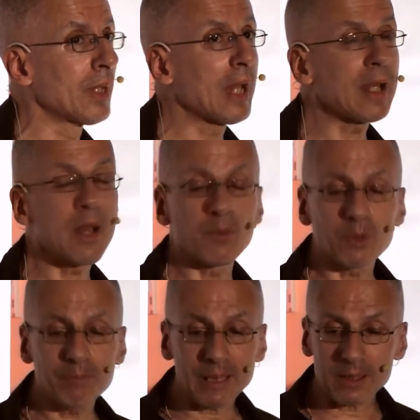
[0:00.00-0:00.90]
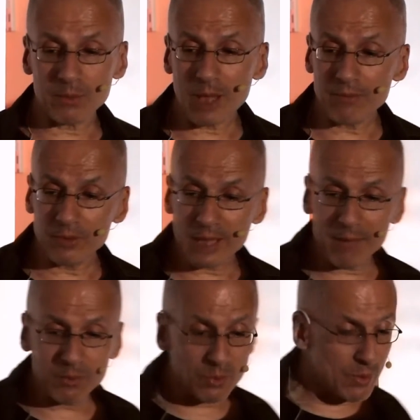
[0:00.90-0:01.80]
It, it was better way for
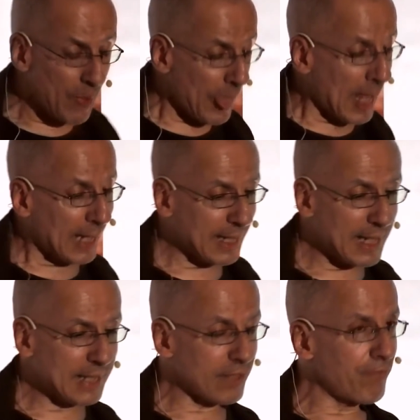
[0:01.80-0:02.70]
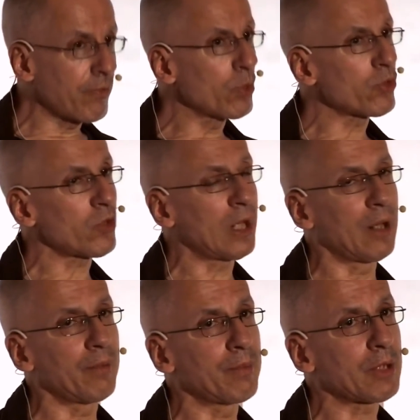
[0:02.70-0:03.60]
them to create a
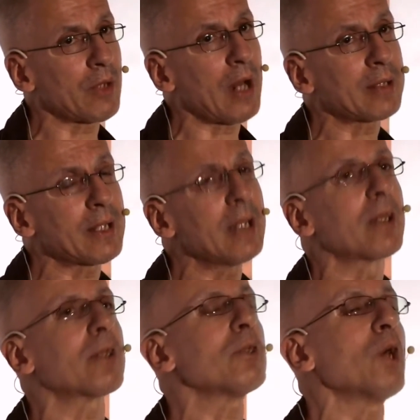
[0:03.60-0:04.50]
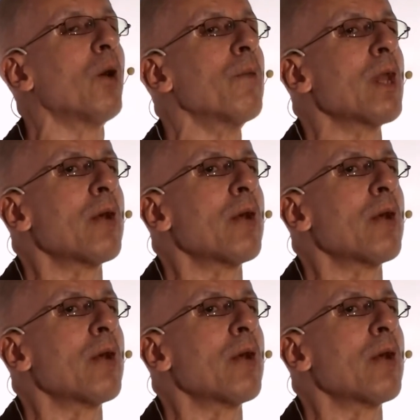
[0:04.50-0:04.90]
future, because I think, you know,